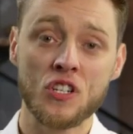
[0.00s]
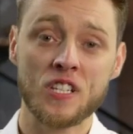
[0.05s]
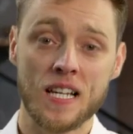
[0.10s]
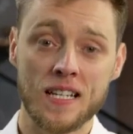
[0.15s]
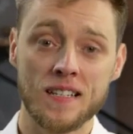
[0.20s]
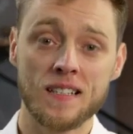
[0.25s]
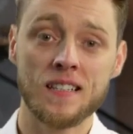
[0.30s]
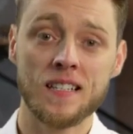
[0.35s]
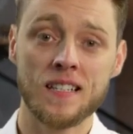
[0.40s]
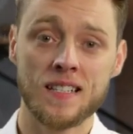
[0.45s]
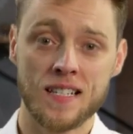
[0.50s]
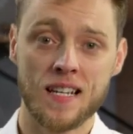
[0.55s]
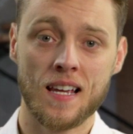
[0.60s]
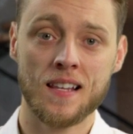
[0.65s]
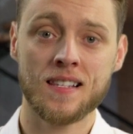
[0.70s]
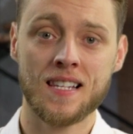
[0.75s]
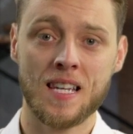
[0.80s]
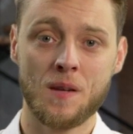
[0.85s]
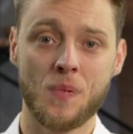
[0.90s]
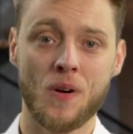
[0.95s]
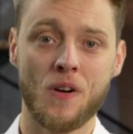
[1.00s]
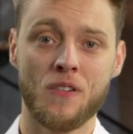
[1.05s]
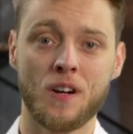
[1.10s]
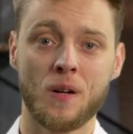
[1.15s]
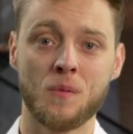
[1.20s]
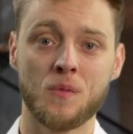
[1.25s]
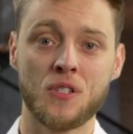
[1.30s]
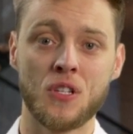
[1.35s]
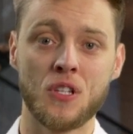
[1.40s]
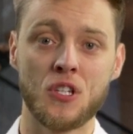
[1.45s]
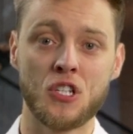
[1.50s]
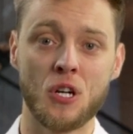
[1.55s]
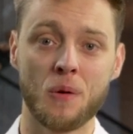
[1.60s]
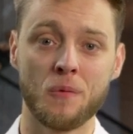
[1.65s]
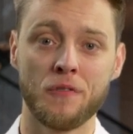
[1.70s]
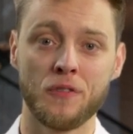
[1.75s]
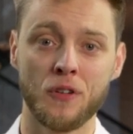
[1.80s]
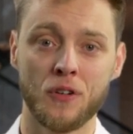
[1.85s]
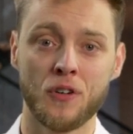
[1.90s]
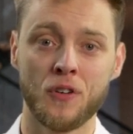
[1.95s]
sending the CNC programs to the shop
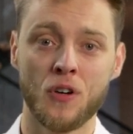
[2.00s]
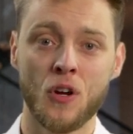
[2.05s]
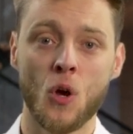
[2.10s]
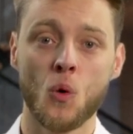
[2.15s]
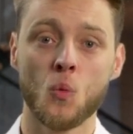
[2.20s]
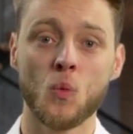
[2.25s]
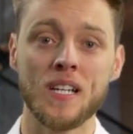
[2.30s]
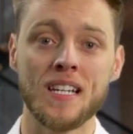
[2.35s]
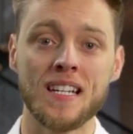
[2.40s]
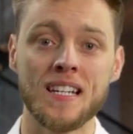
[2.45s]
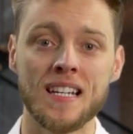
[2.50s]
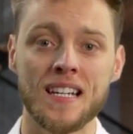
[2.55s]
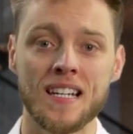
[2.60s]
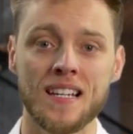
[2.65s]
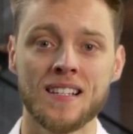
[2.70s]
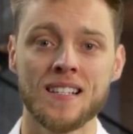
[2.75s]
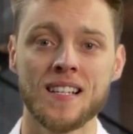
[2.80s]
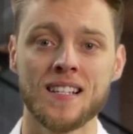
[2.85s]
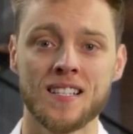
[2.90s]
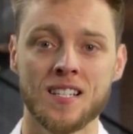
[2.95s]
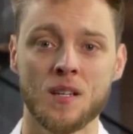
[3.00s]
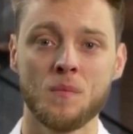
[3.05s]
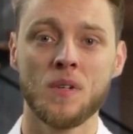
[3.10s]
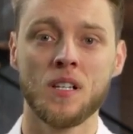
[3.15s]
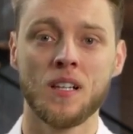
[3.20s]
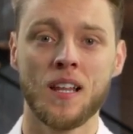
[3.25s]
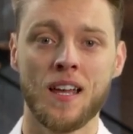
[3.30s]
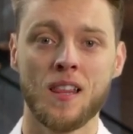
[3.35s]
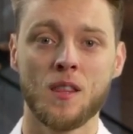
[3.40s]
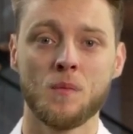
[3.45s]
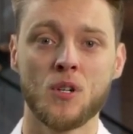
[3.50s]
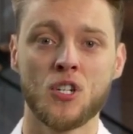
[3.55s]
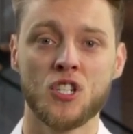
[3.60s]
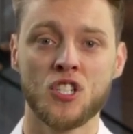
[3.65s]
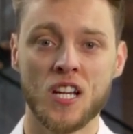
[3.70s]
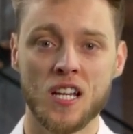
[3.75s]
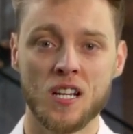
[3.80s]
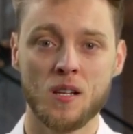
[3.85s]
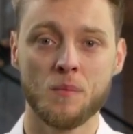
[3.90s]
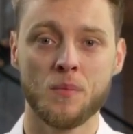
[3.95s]
floor, we need to simulate the
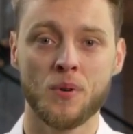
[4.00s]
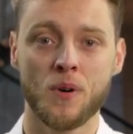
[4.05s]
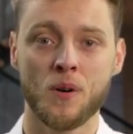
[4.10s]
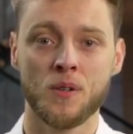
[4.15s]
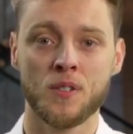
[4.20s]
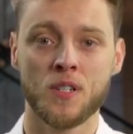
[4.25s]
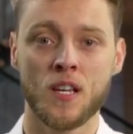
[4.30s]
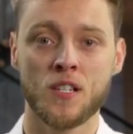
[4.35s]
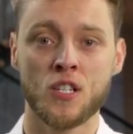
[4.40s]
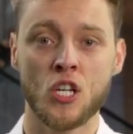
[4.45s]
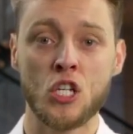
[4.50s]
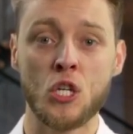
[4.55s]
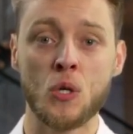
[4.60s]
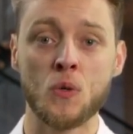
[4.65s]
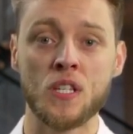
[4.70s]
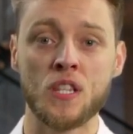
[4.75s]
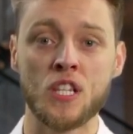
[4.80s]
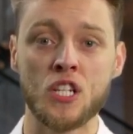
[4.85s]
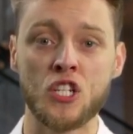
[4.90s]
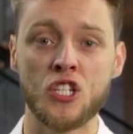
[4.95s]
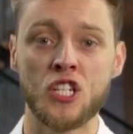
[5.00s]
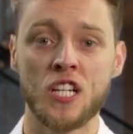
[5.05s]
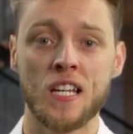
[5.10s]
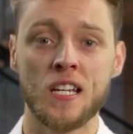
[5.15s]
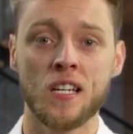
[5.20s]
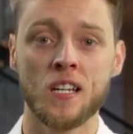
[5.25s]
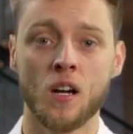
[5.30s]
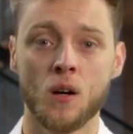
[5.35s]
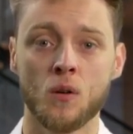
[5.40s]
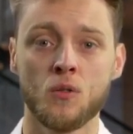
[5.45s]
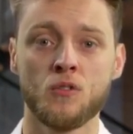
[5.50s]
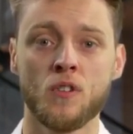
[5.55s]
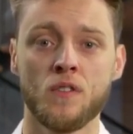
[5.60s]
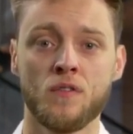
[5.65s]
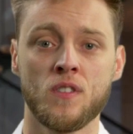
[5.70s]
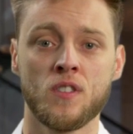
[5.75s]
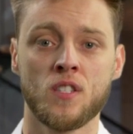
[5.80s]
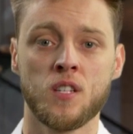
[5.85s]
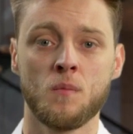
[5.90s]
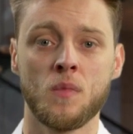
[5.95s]
machining process using the G-code
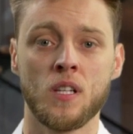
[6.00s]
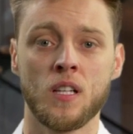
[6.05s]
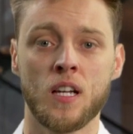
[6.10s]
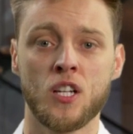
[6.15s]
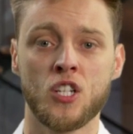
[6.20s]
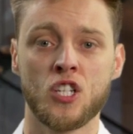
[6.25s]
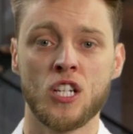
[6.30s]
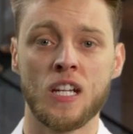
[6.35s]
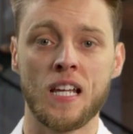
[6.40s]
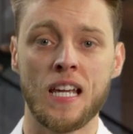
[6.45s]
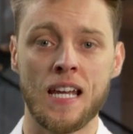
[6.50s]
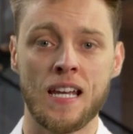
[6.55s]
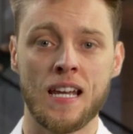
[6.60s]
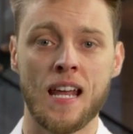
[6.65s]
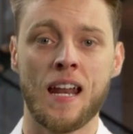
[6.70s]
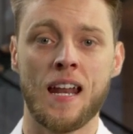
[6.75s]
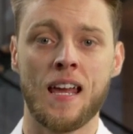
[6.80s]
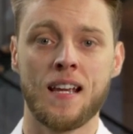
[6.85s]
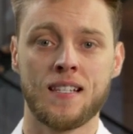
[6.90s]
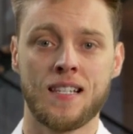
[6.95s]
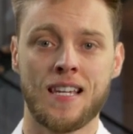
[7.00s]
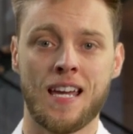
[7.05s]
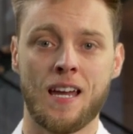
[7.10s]
driven simulation in NX